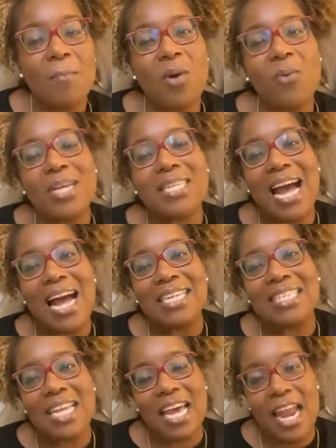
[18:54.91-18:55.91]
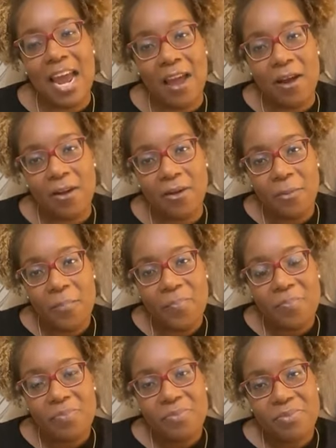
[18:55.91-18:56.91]
But once I sat down
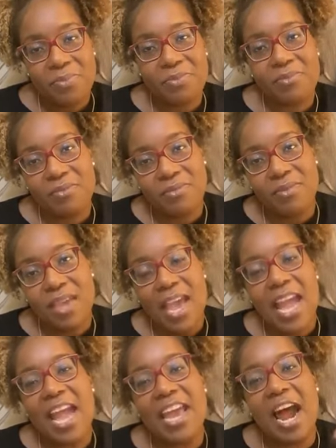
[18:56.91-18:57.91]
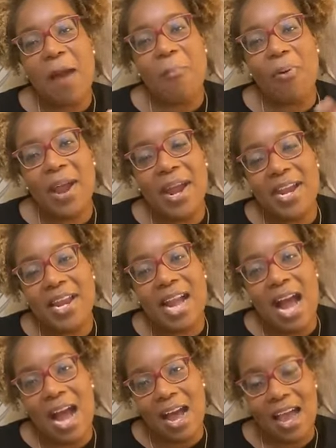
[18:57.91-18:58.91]
and I prayed to
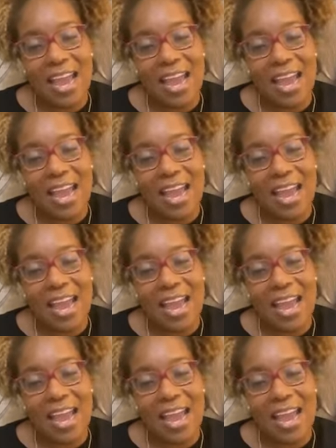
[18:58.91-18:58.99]
God